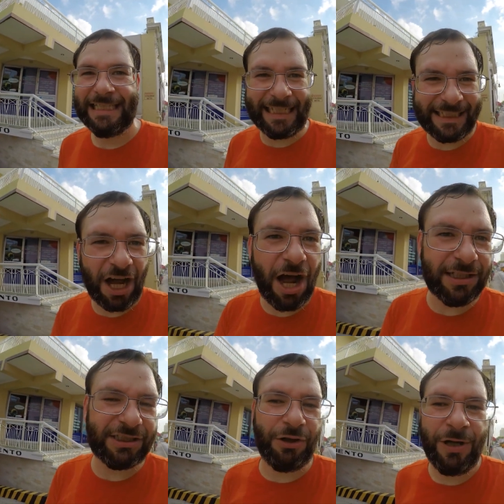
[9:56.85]
That's the
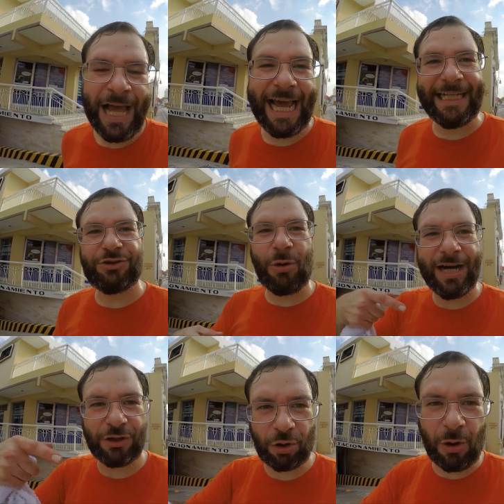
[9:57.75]
hostel. And it's
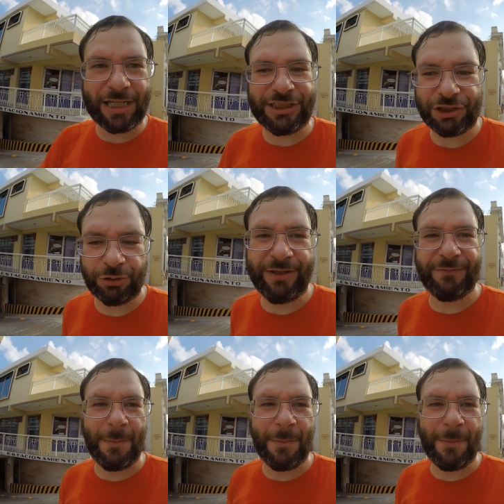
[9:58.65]
right across the street